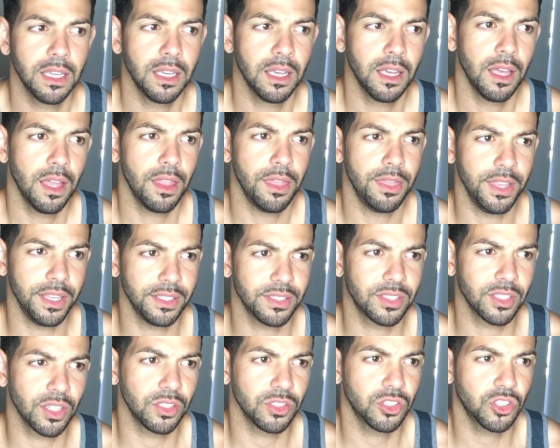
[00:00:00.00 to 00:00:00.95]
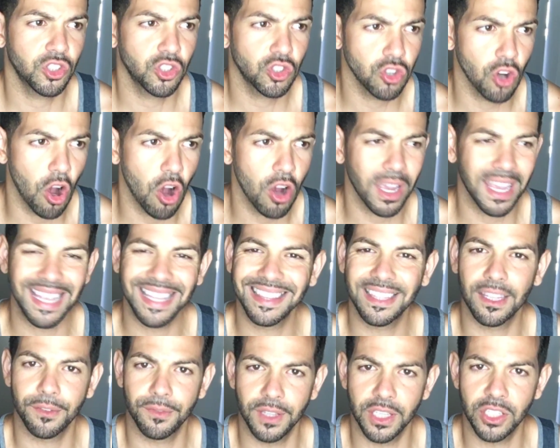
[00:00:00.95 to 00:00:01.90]
this strong
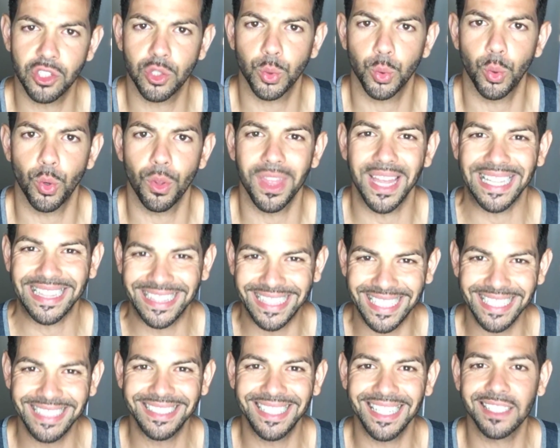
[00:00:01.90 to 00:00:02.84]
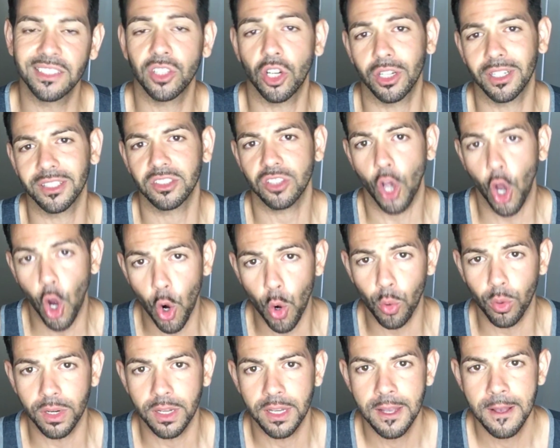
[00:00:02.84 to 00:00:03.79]
individual that did things on his own.
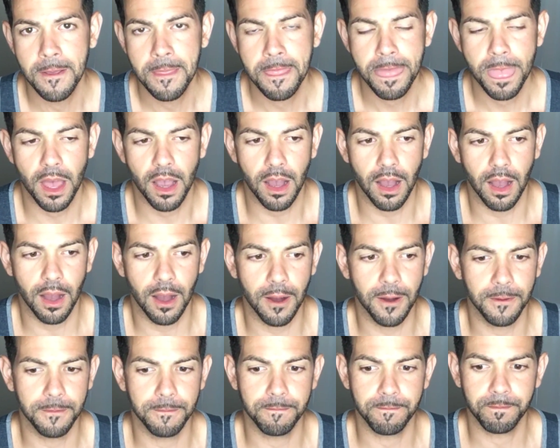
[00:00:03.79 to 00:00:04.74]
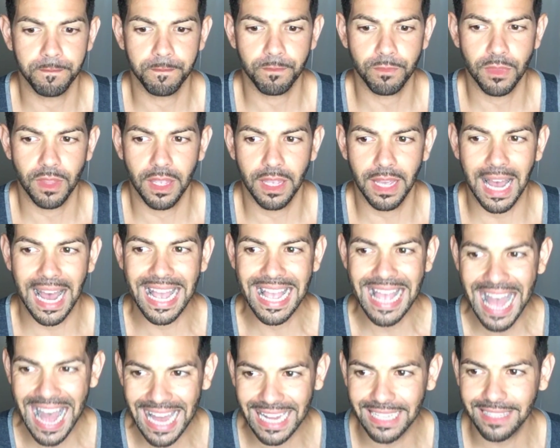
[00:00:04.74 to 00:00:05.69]
I
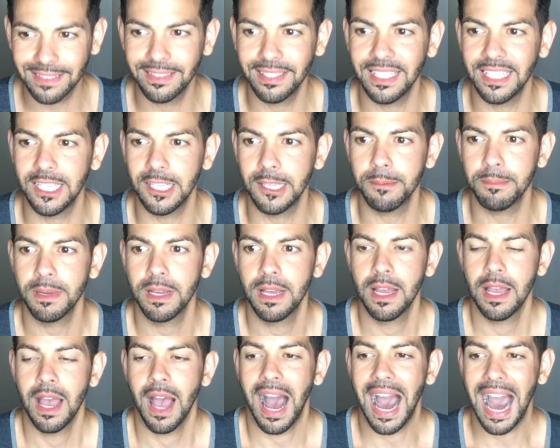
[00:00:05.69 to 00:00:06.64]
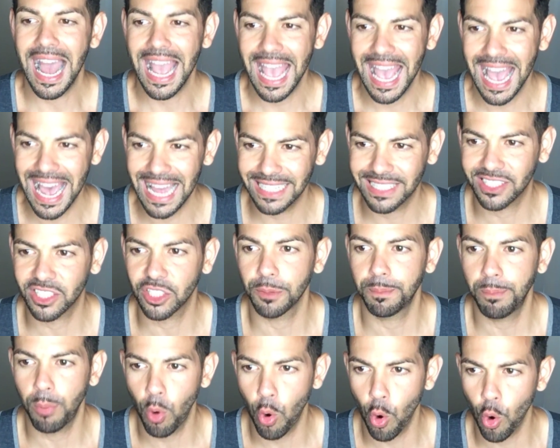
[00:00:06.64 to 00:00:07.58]
had a team, I had
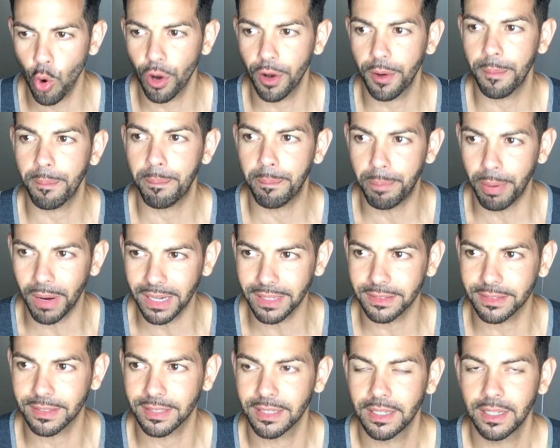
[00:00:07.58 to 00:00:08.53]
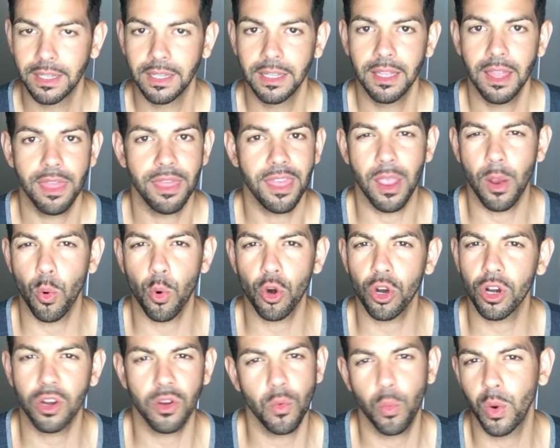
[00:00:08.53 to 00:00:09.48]
support, but they
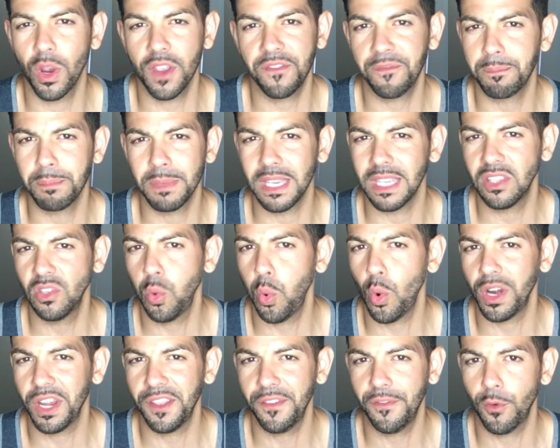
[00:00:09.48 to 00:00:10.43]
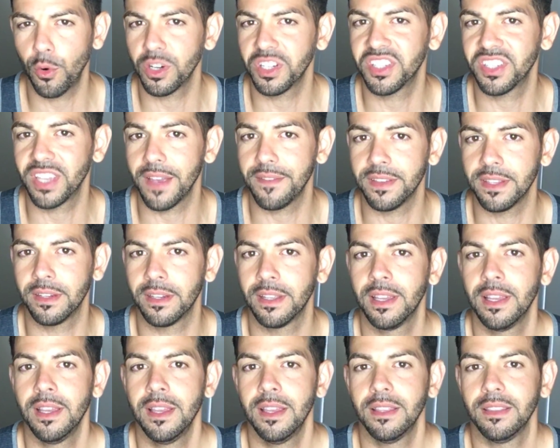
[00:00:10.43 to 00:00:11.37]
weren't with me 24/7.
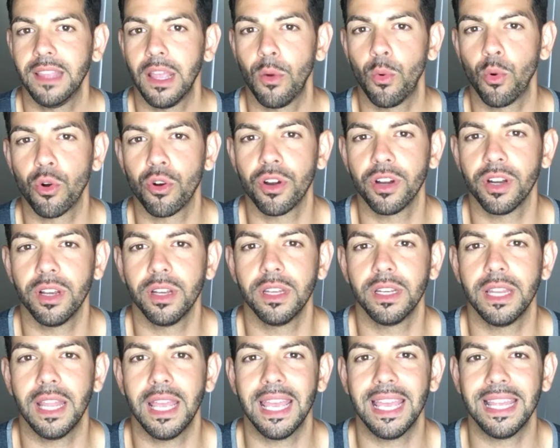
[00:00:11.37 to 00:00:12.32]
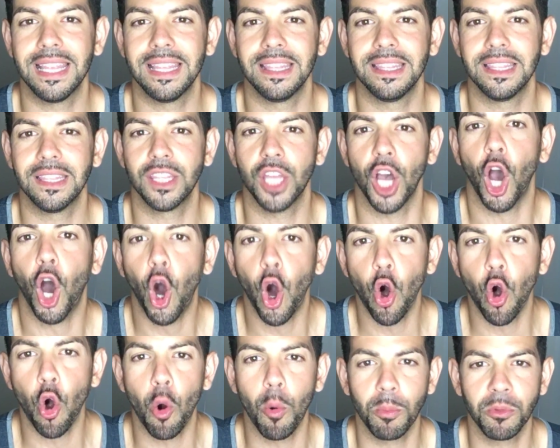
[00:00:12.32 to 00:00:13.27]
They weren't in the
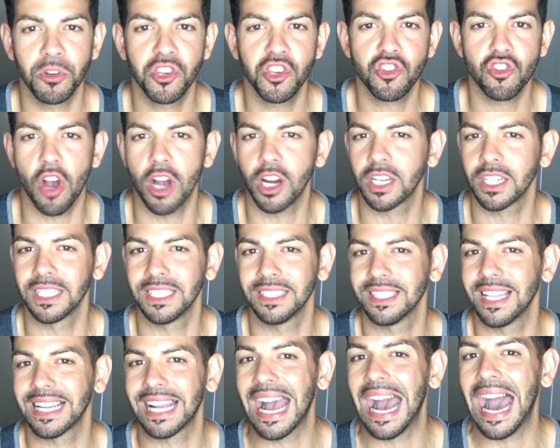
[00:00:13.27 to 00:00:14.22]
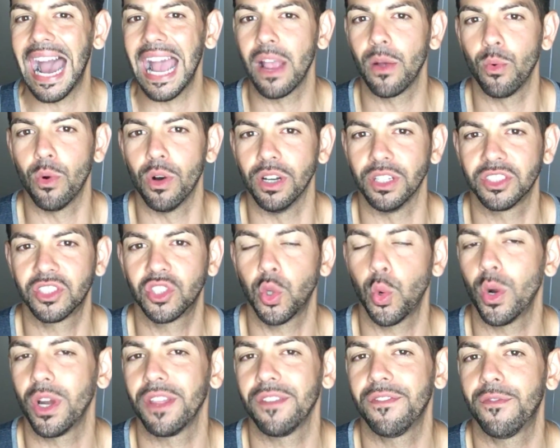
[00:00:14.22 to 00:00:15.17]
home struggling like I was
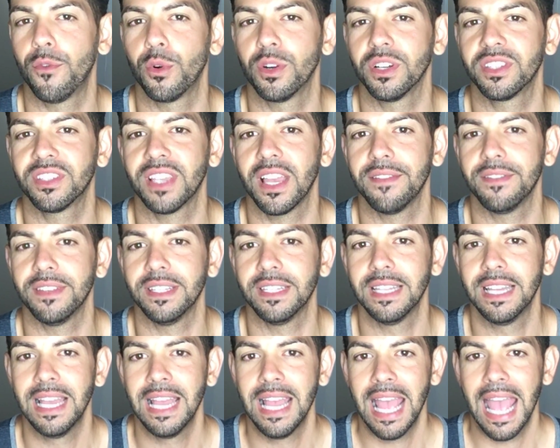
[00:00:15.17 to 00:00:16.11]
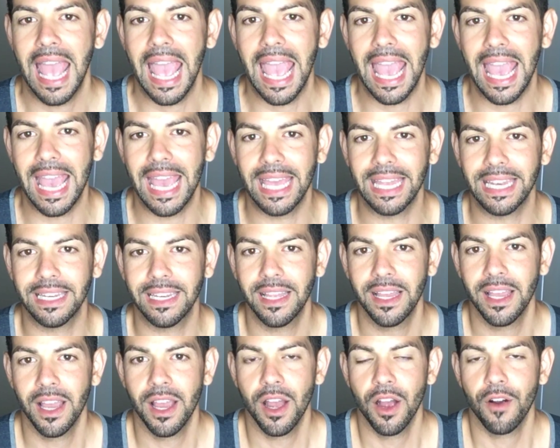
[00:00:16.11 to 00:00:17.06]
24/7. And
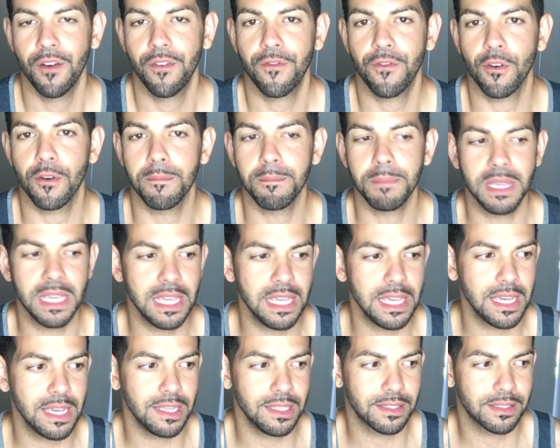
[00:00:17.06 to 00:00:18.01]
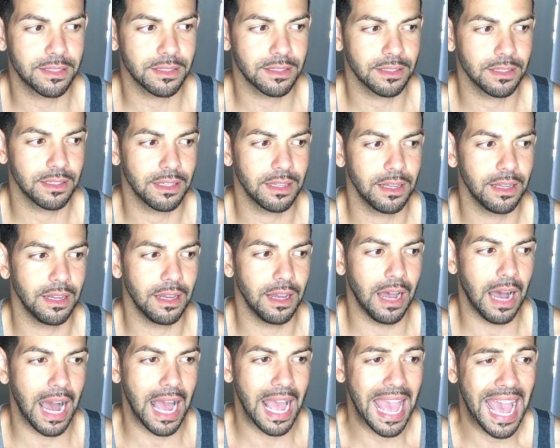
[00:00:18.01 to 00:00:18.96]
for me, I
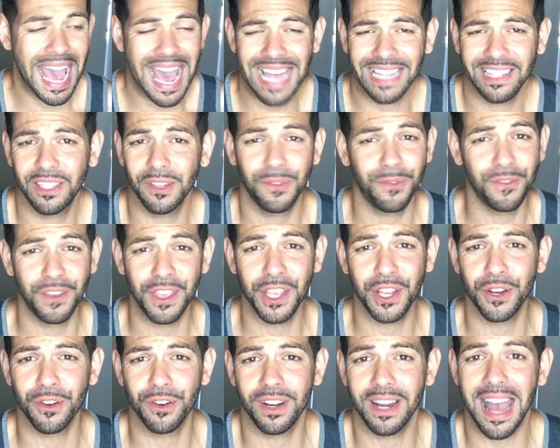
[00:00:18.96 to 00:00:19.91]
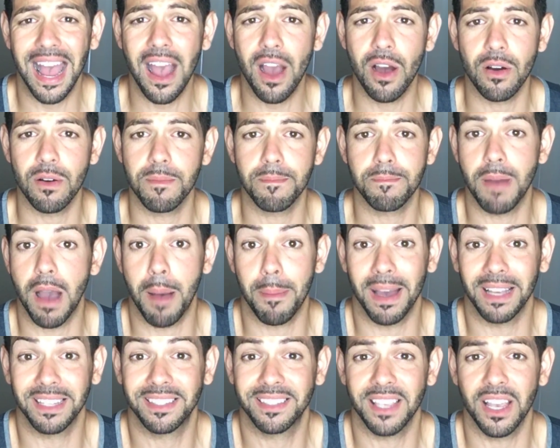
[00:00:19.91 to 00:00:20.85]
had to figure it out by
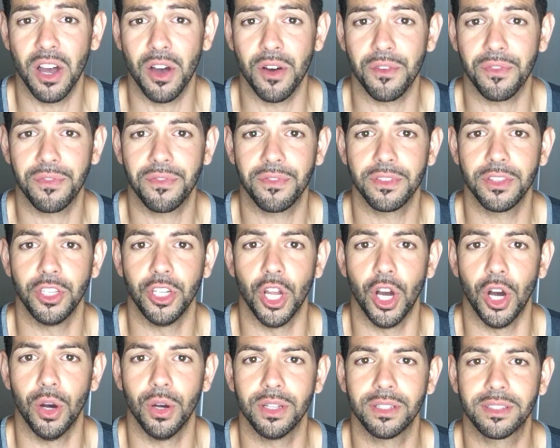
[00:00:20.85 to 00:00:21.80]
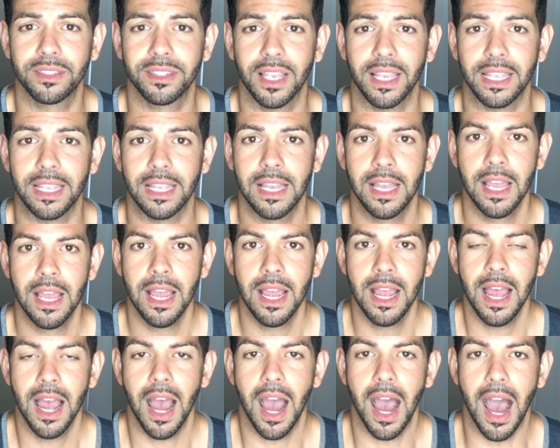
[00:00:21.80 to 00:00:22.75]
myself. It's like
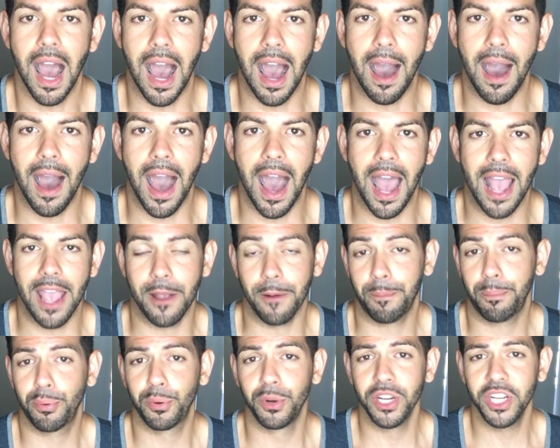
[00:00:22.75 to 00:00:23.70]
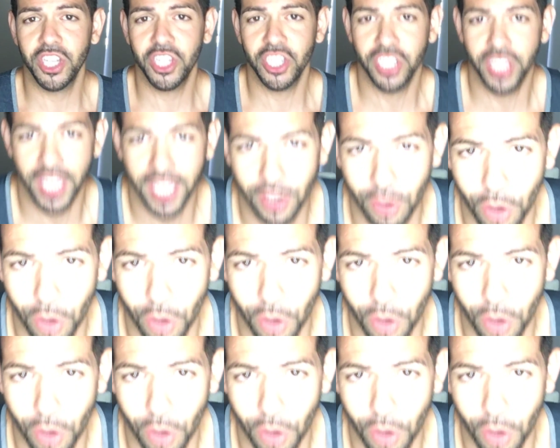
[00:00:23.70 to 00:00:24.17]
I appreciate all the